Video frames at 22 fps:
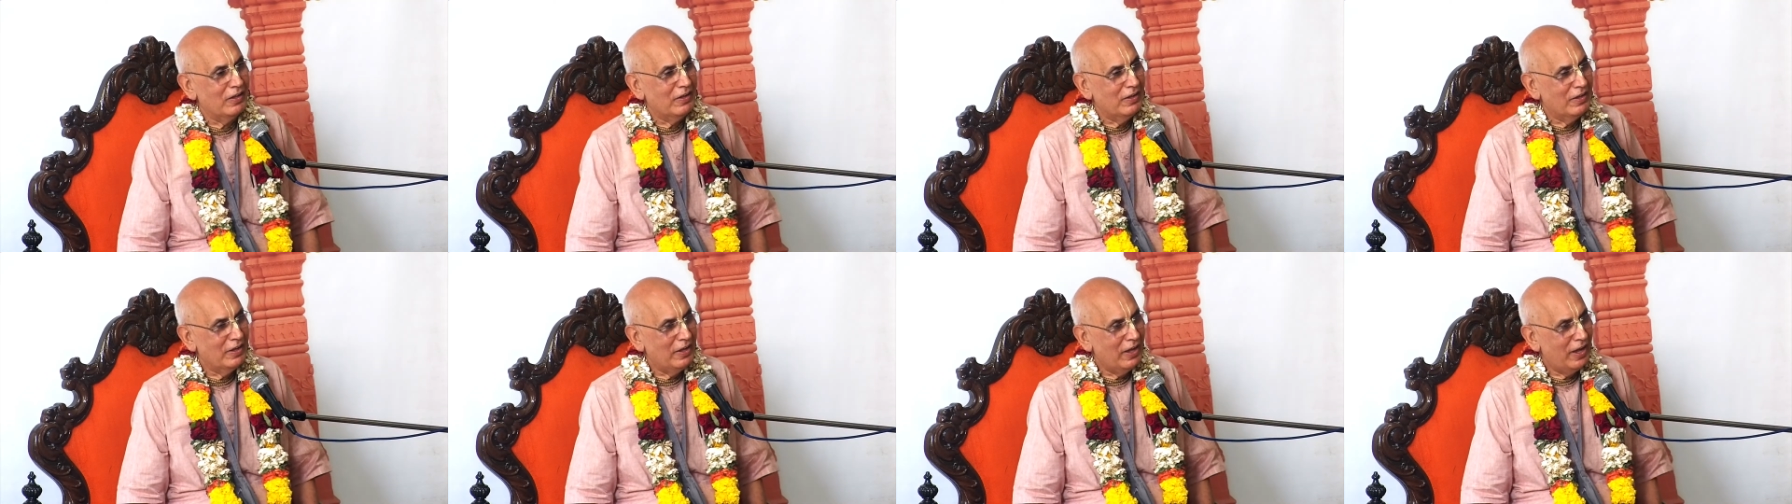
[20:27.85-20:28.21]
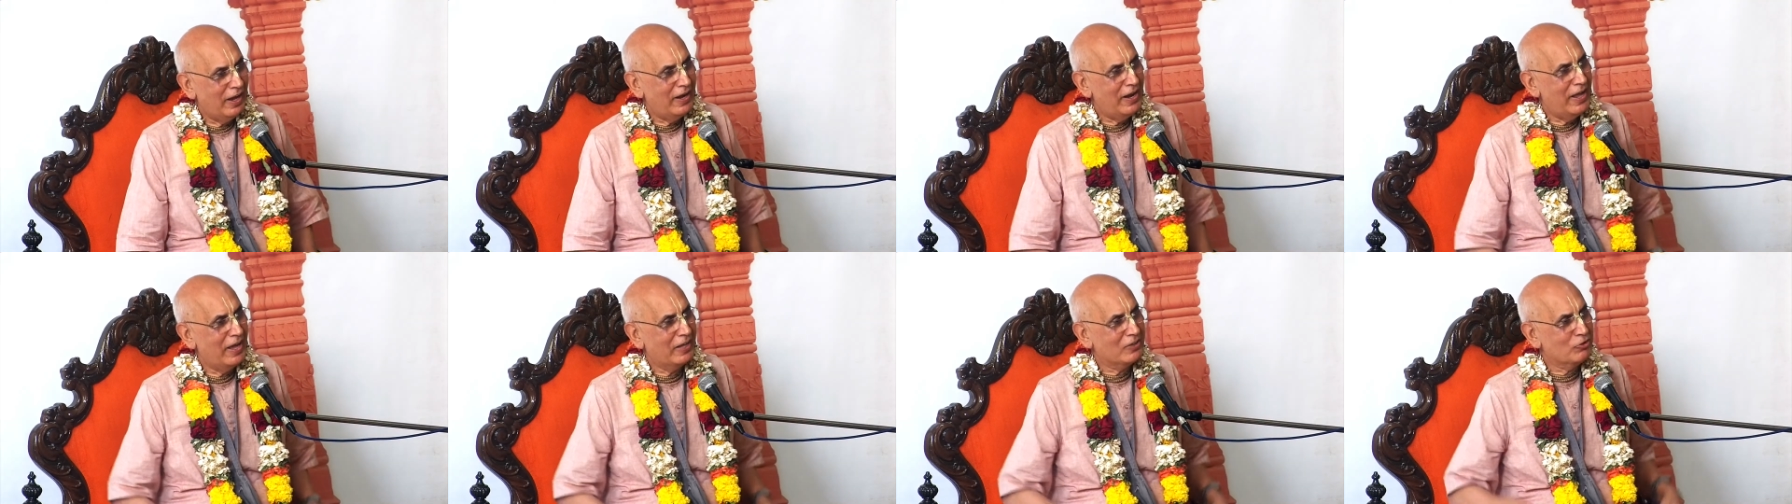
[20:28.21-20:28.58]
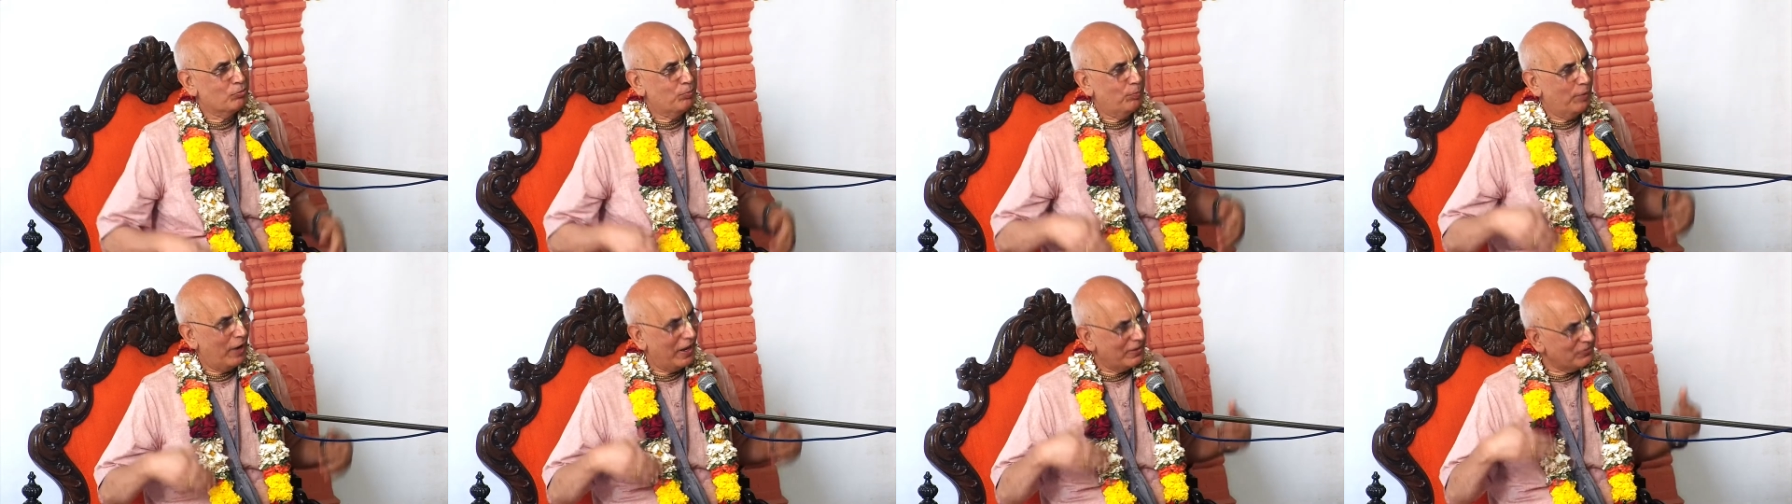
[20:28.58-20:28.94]
he had
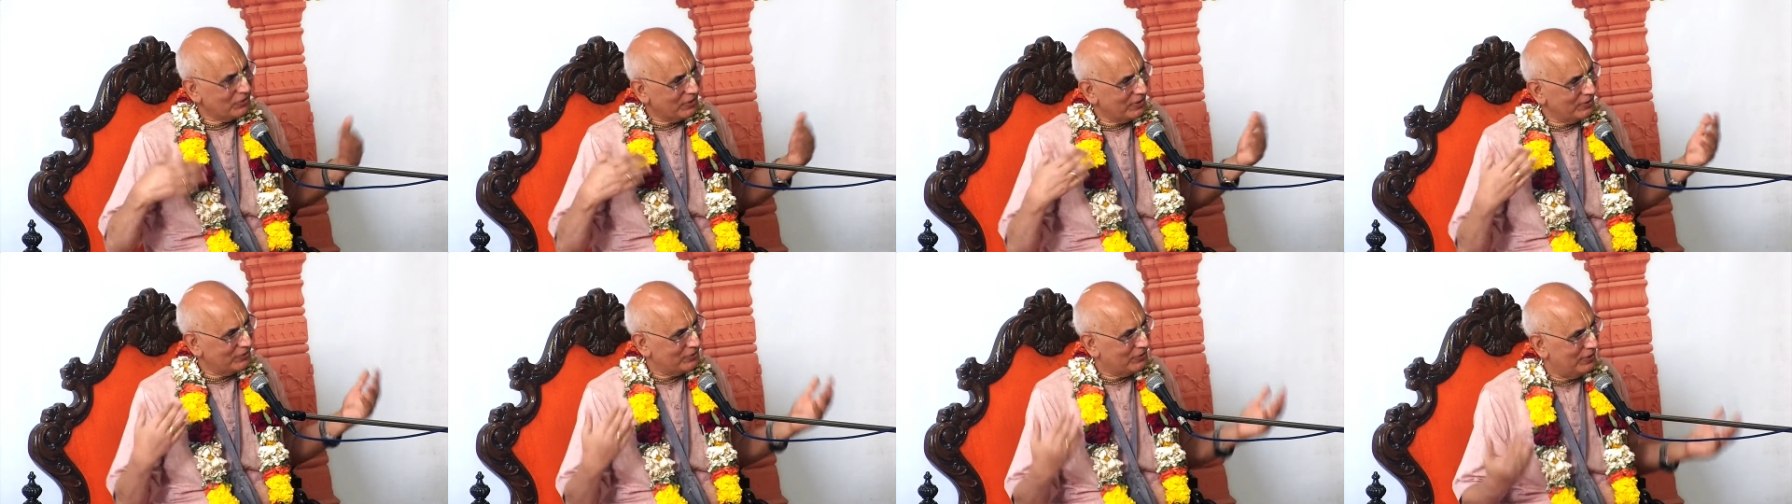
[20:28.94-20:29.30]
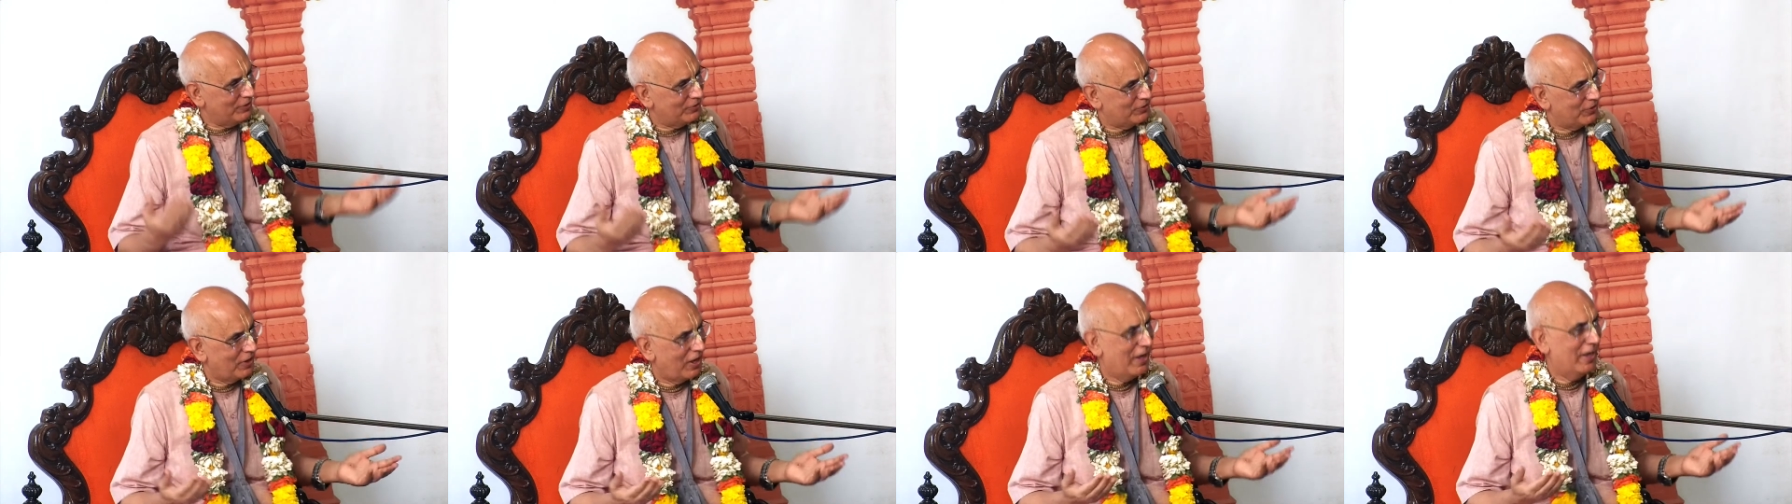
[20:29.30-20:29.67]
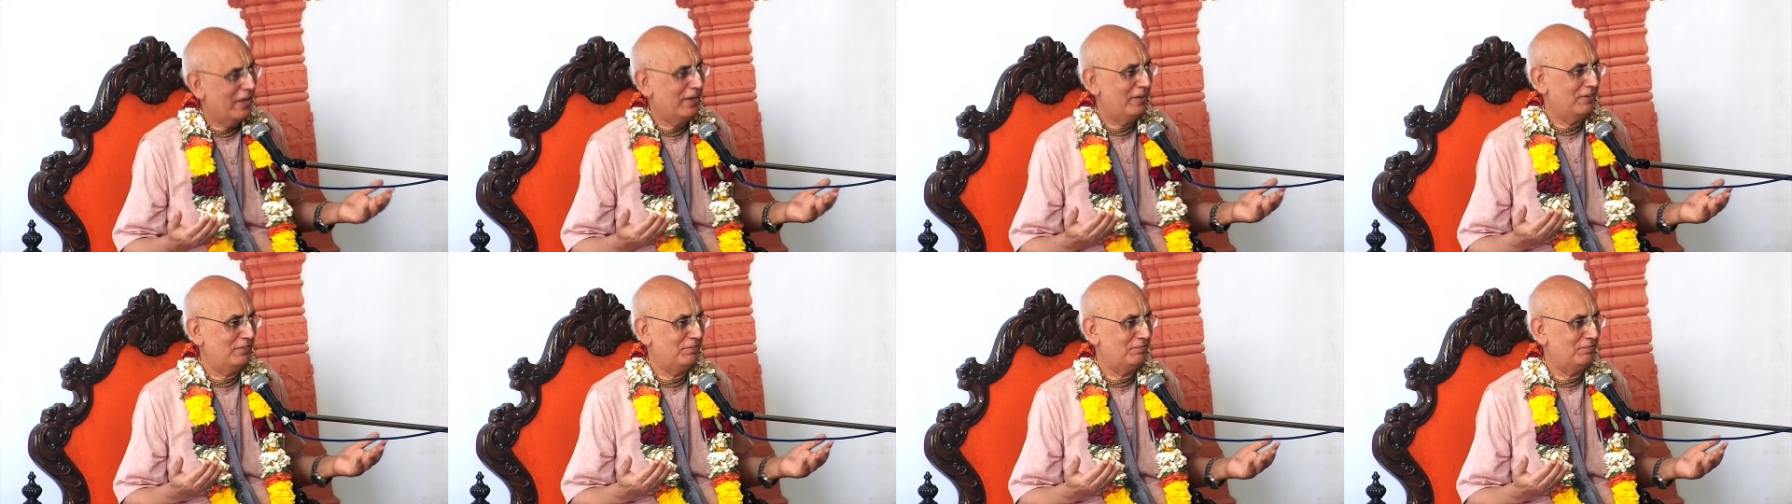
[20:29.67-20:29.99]
expressed his desire